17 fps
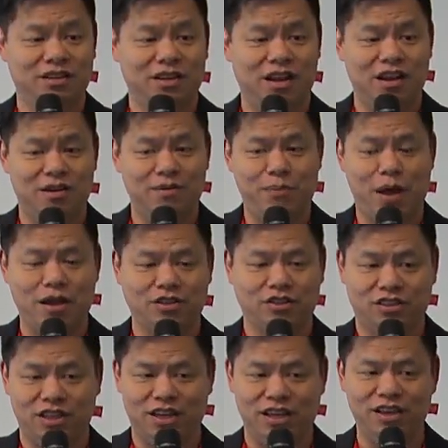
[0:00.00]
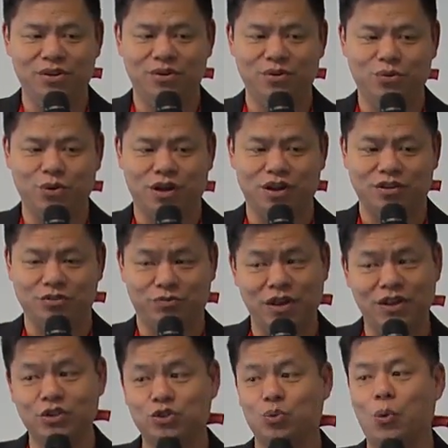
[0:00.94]
uh, city where
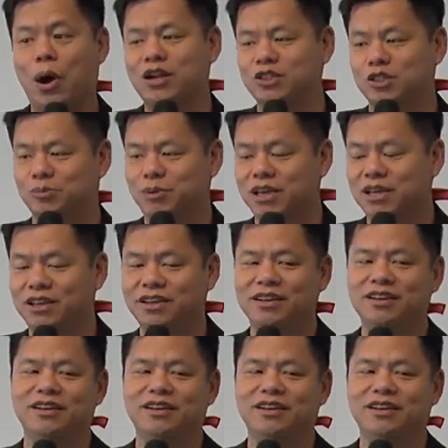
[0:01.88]
vendors want to speak,